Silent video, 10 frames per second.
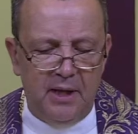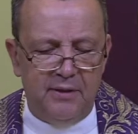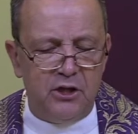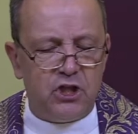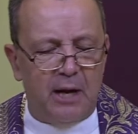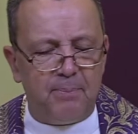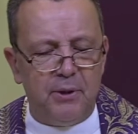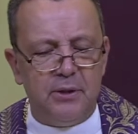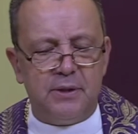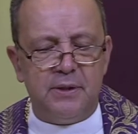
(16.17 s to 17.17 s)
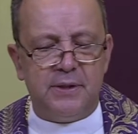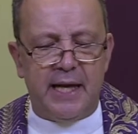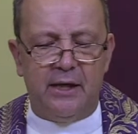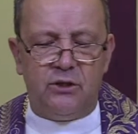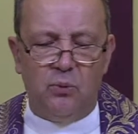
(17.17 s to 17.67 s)
the shepherds
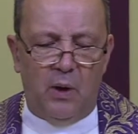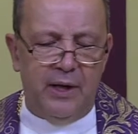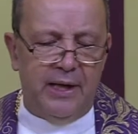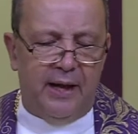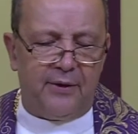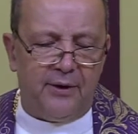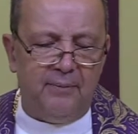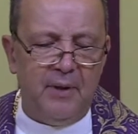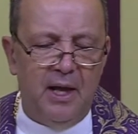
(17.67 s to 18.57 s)
said to one another,